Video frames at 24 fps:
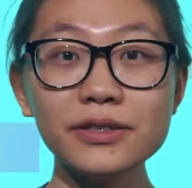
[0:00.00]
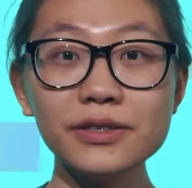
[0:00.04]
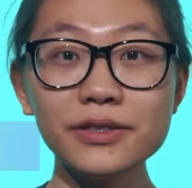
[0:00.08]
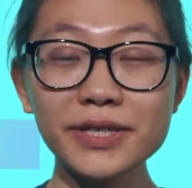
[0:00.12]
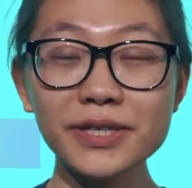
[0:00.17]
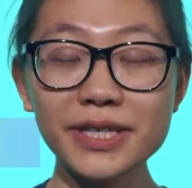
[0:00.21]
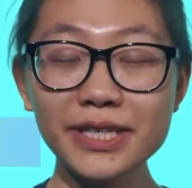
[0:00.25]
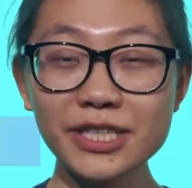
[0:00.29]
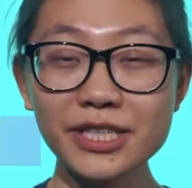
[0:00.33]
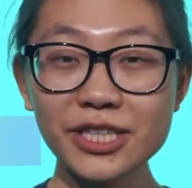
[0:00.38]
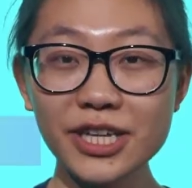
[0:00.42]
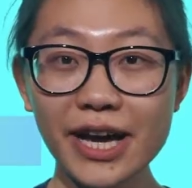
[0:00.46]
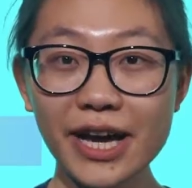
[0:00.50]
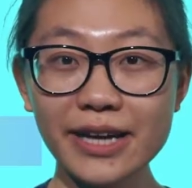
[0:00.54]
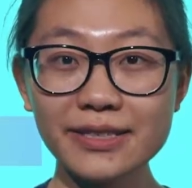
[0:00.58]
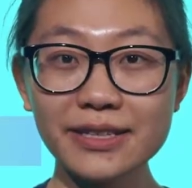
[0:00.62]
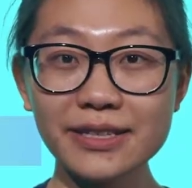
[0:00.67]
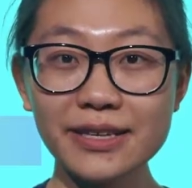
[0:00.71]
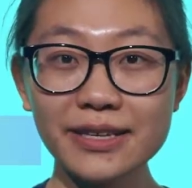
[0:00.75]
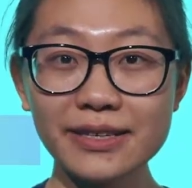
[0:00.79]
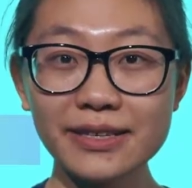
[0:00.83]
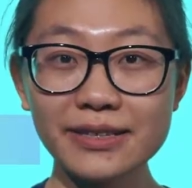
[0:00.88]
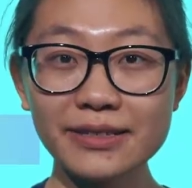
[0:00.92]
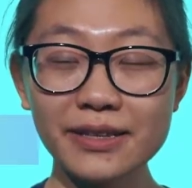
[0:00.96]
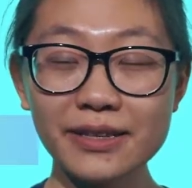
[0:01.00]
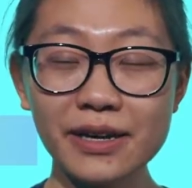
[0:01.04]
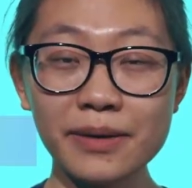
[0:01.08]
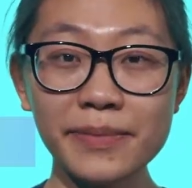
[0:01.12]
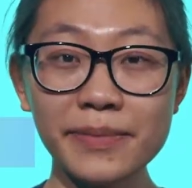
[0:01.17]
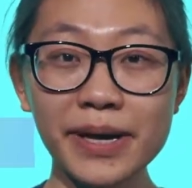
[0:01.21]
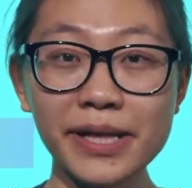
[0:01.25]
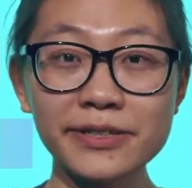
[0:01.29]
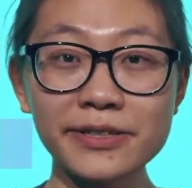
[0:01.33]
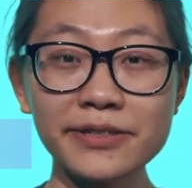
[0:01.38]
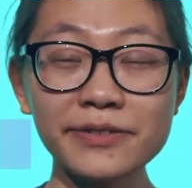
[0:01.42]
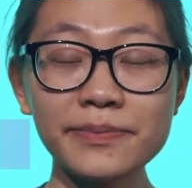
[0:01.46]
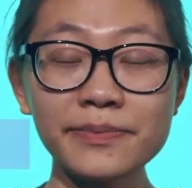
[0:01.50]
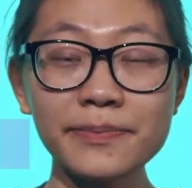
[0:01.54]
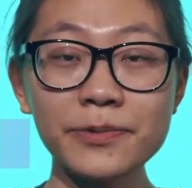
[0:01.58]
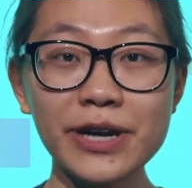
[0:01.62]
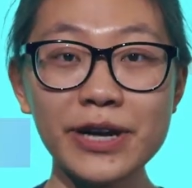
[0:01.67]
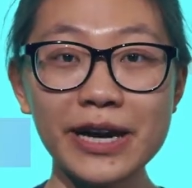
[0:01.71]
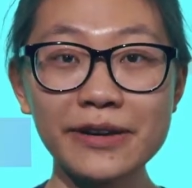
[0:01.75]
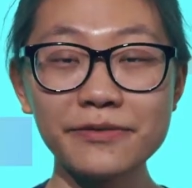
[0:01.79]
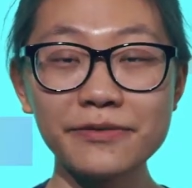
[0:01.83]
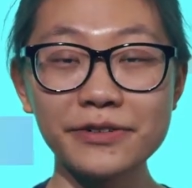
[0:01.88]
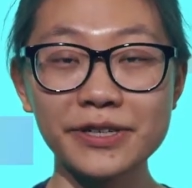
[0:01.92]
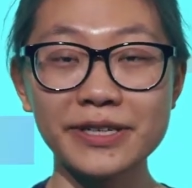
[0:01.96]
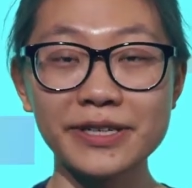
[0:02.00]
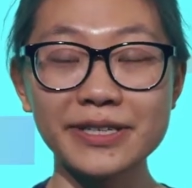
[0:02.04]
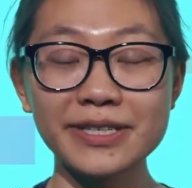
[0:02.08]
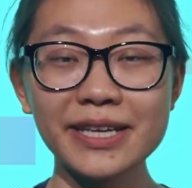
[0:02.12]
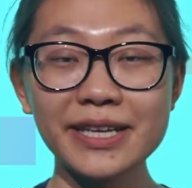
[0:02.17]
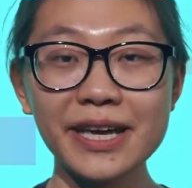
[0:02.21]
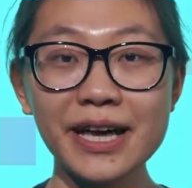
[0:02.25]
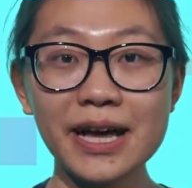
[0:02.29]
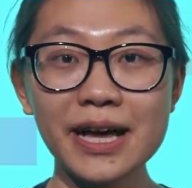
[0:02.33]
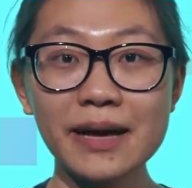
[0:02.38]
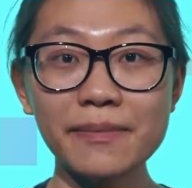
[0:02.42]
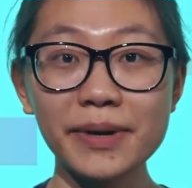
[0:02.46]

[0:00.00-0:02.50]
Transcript: Using checks is a matter of preference,